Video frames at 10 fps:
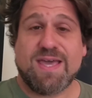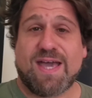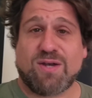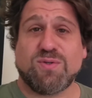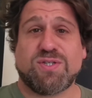
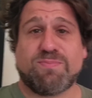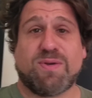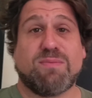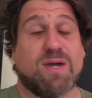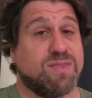And also bear
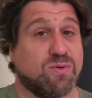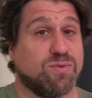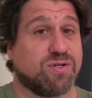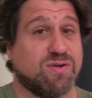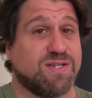in mind that all
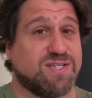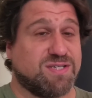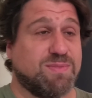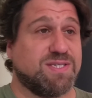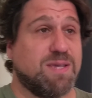the
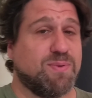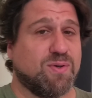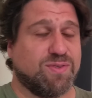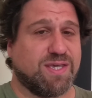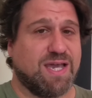criticism he's heaping
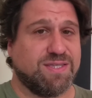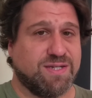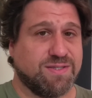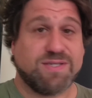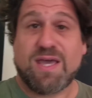on the
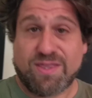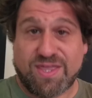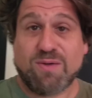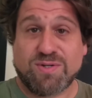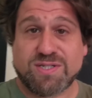candidates,
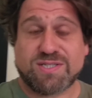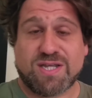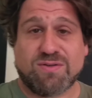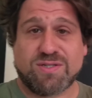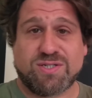they were just
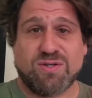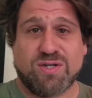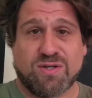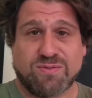there in the studio.